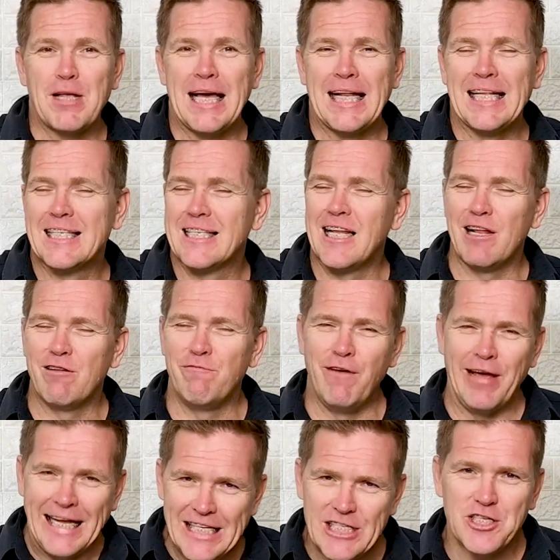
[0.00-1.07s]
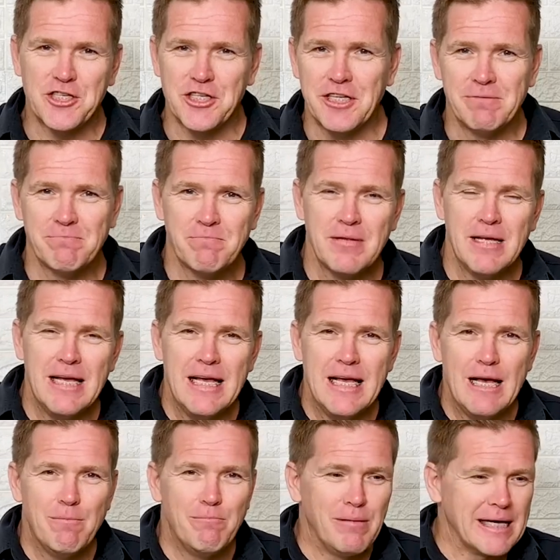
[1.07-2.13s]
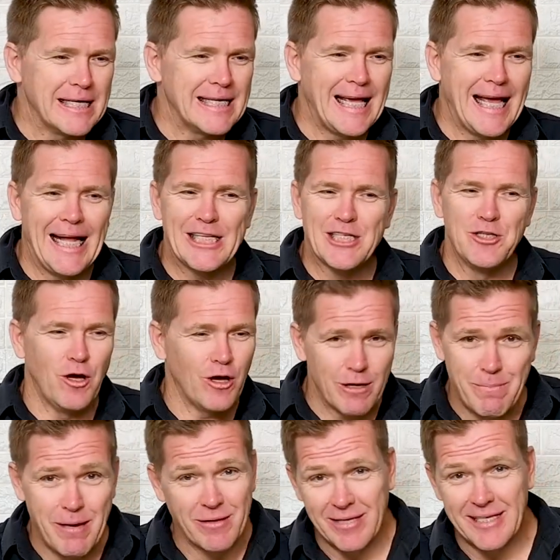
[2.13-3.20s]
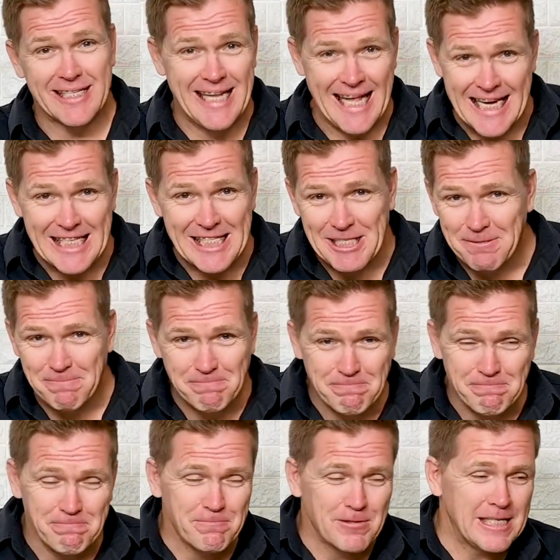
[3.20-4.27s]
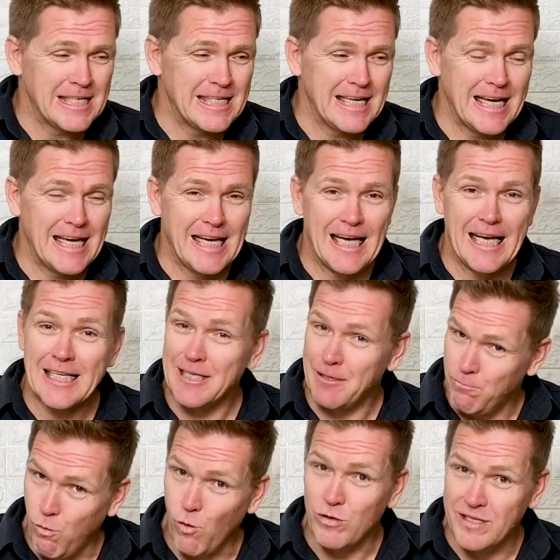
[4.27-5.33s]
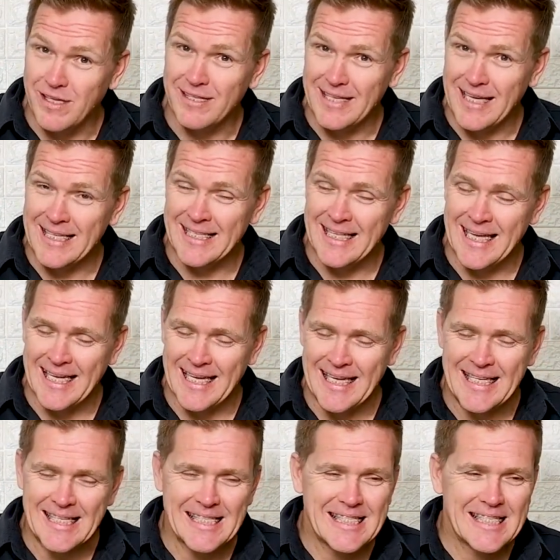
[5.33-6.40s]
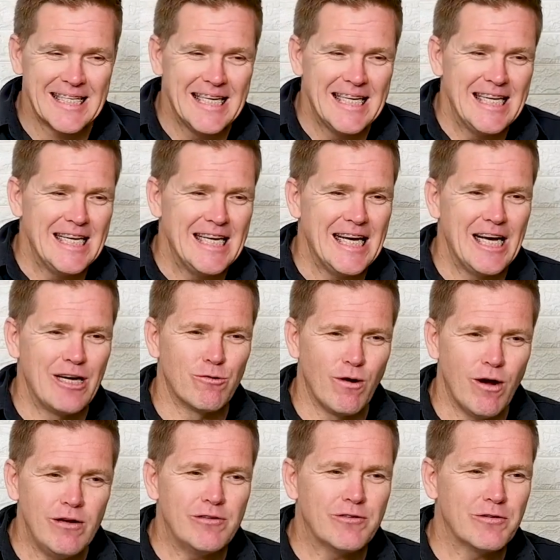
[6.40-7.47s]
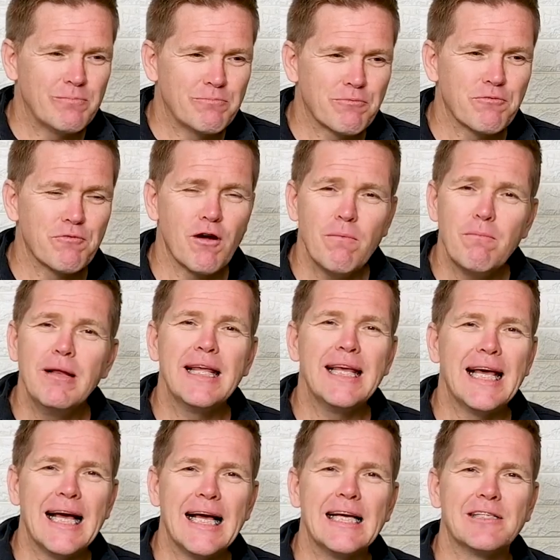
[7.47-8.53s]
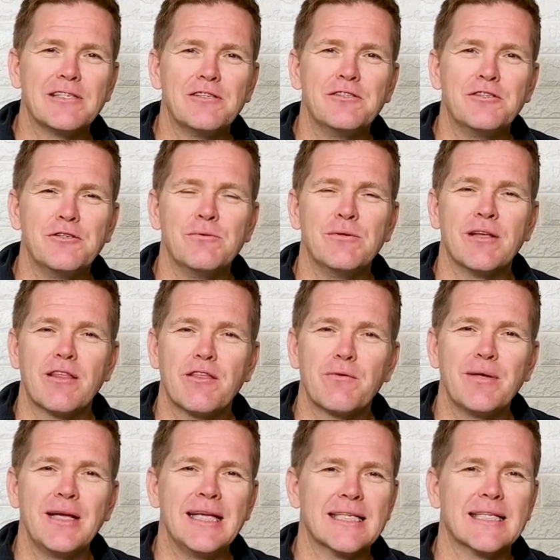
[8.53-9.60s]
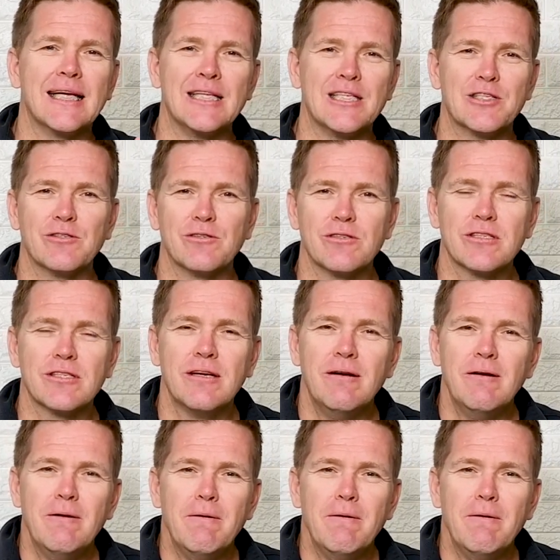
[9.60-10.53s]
and it's an adventure, but it's not about the snacks, as important as that is. A road trip probably has to do with three essentials.